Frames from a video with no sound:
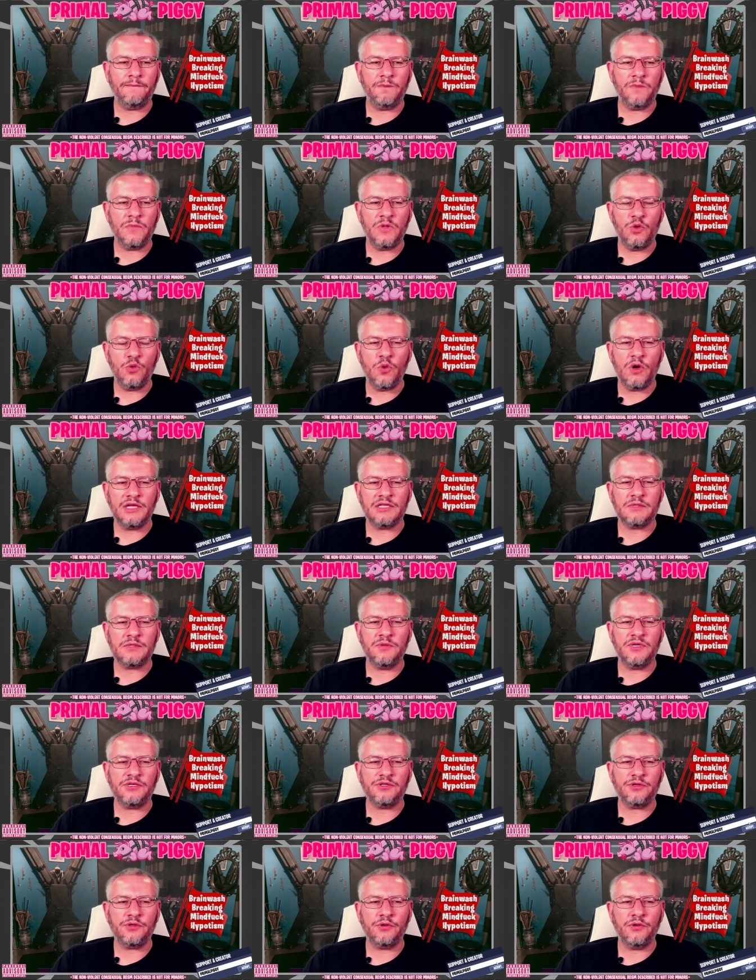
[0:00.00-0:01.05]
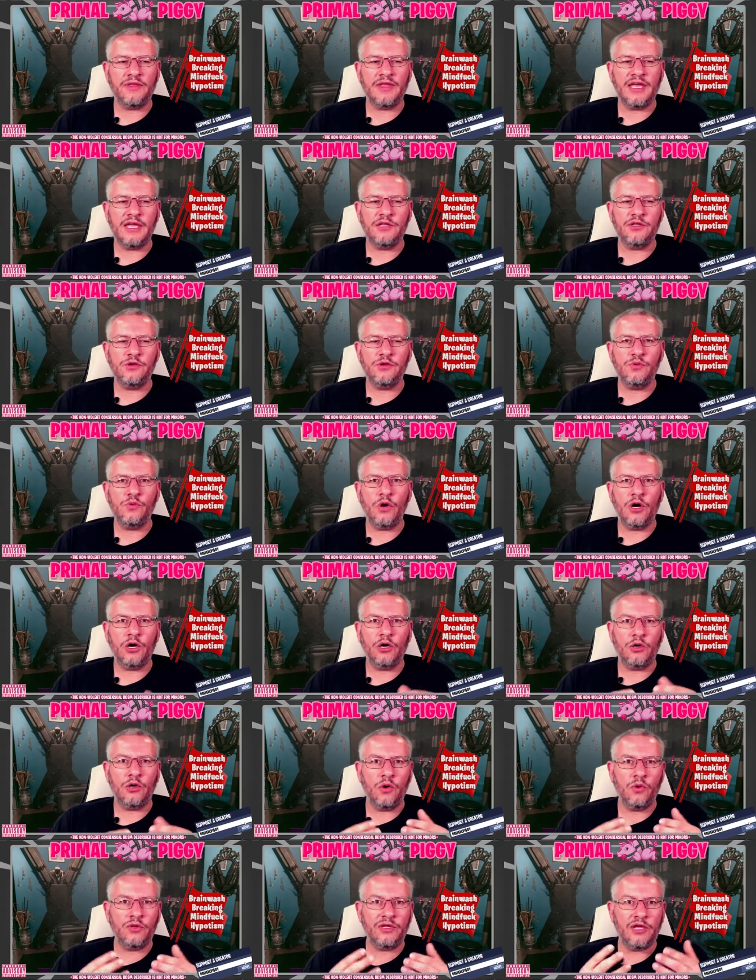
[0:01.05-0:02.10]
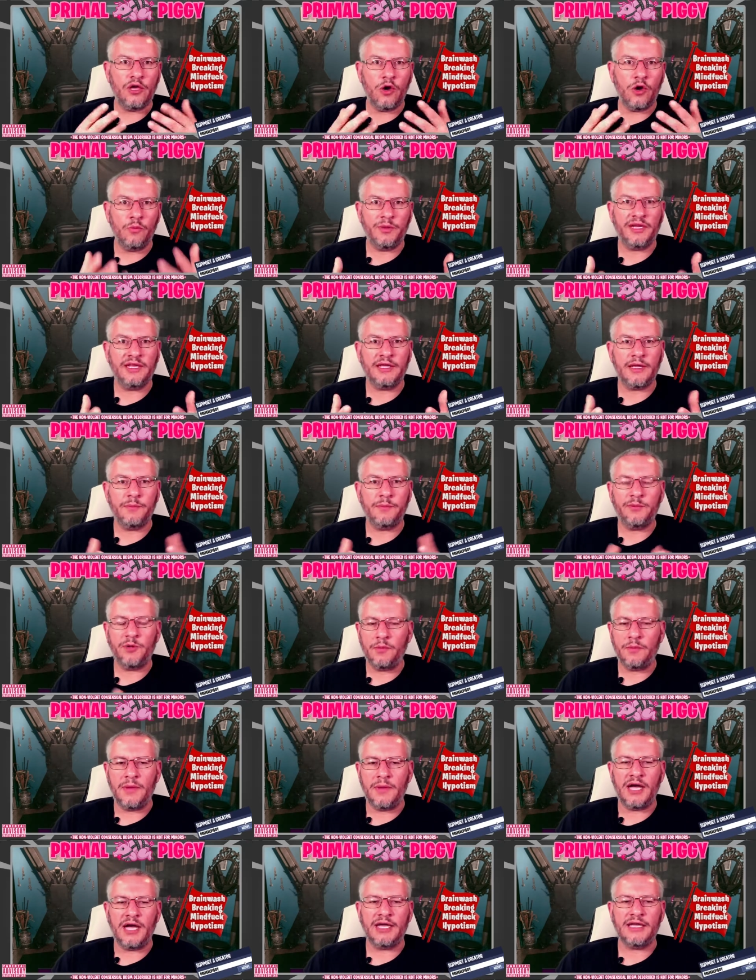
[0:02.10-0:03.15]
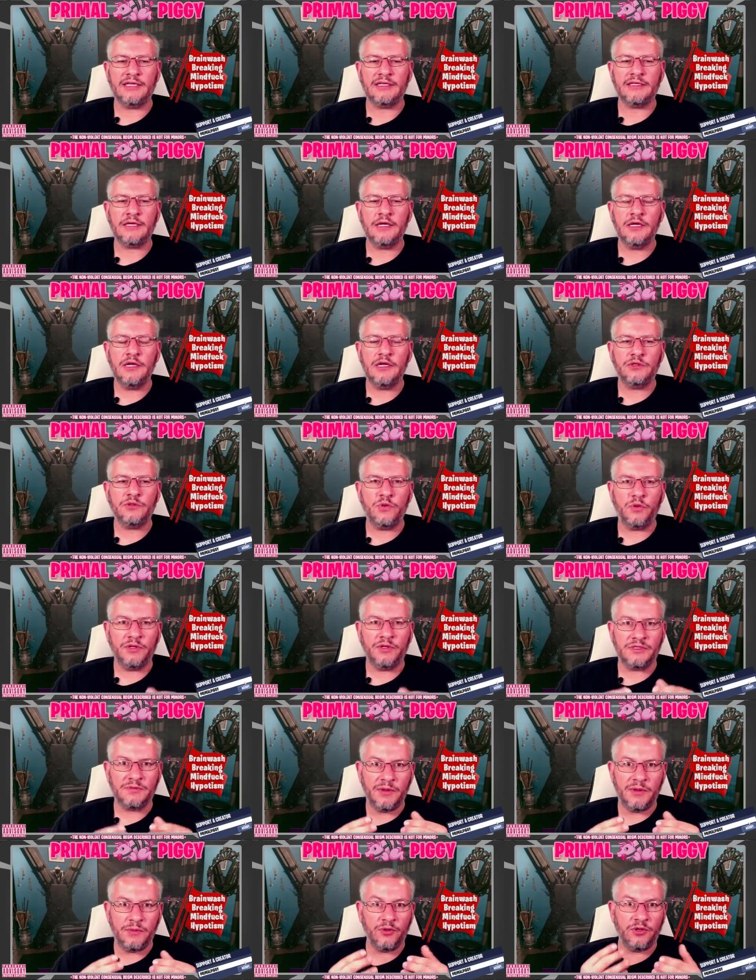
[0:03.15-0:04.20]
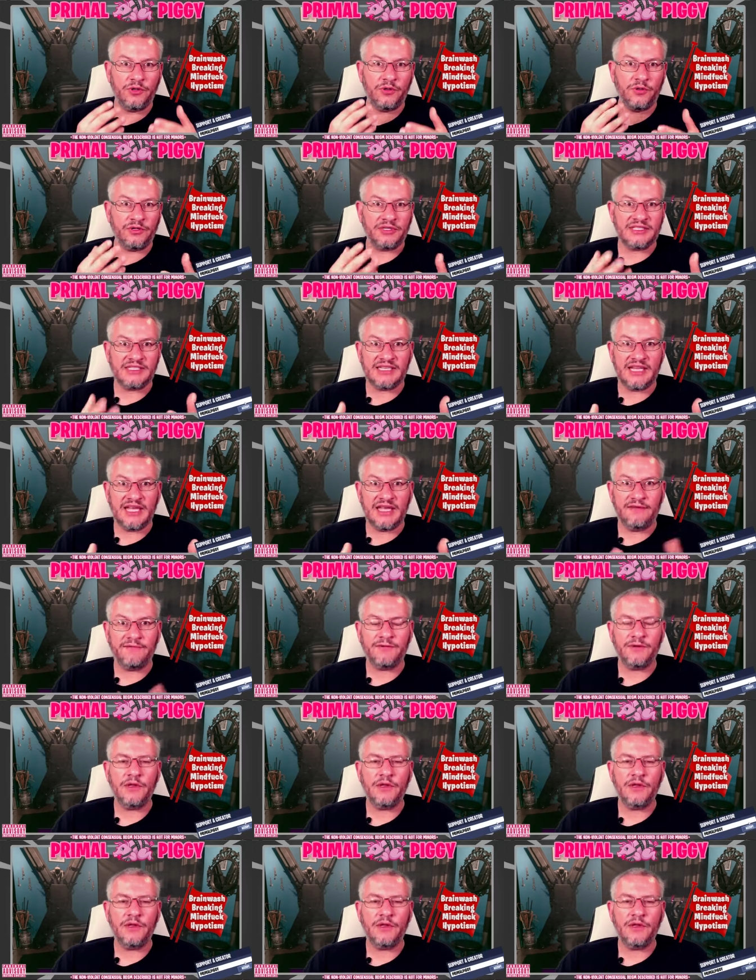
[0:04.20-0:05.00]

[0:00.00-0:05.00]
you want to be sure that you are only opening up your mind towards people who are safe.